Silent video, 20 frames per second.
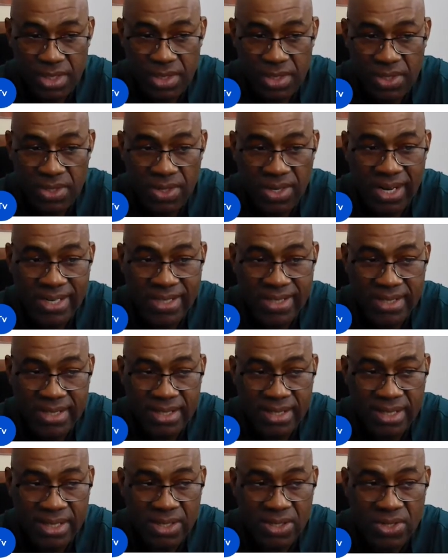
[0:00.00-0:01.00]
All right,
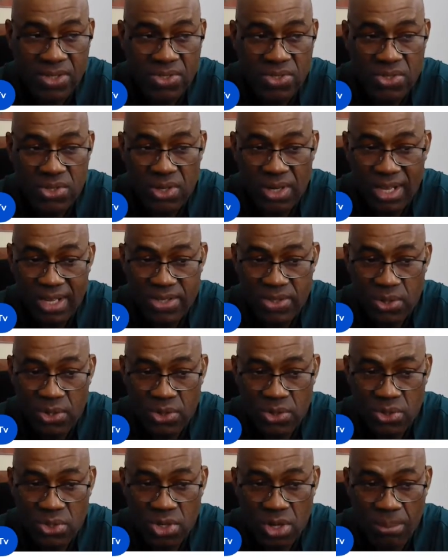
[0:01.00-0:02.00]
so let's go
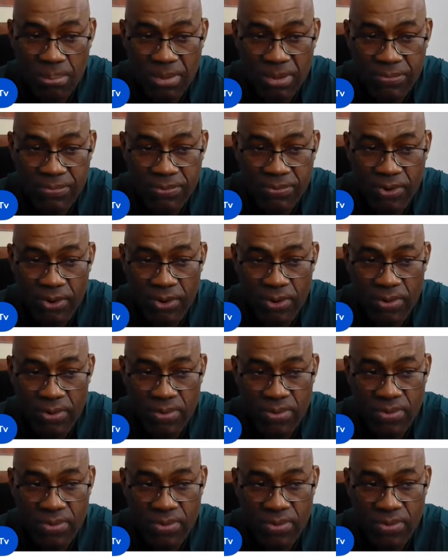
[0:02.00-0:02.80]
to number 4.